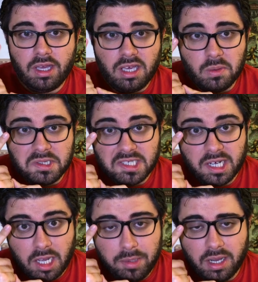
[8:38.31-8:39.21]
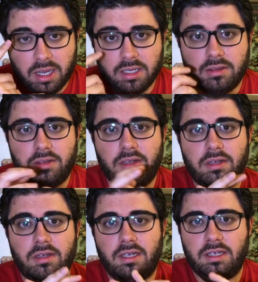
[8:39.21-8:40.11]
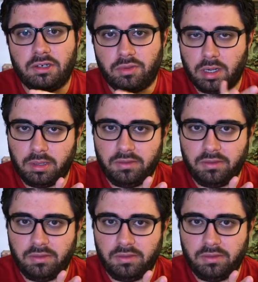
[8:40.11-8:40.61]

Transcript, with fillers: He was the guy behind the incredibly